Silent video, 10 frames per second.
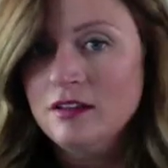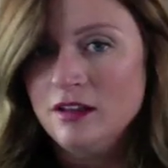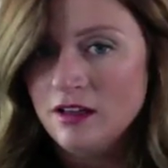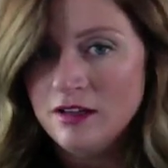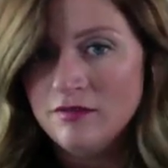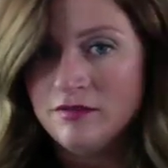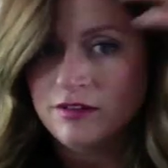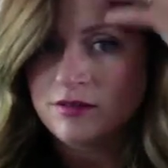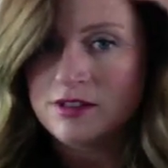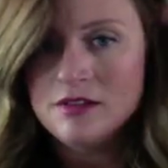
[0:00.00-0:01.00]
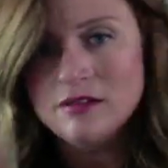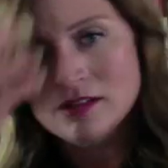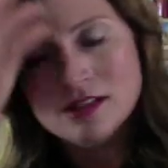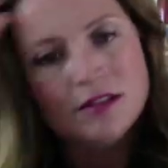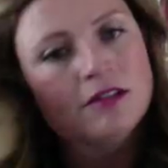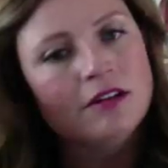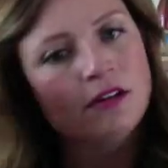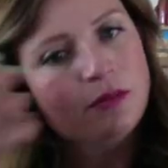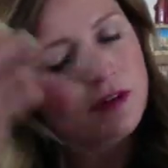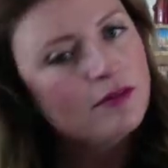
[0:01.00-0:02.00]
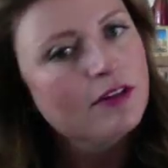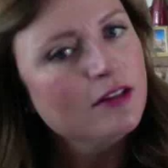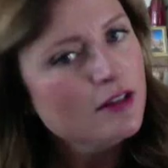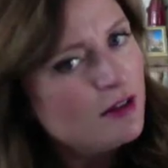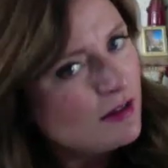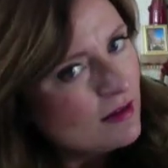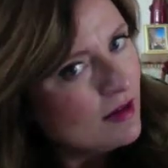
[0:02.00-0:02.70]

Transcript: love the results. It turned out perfectly.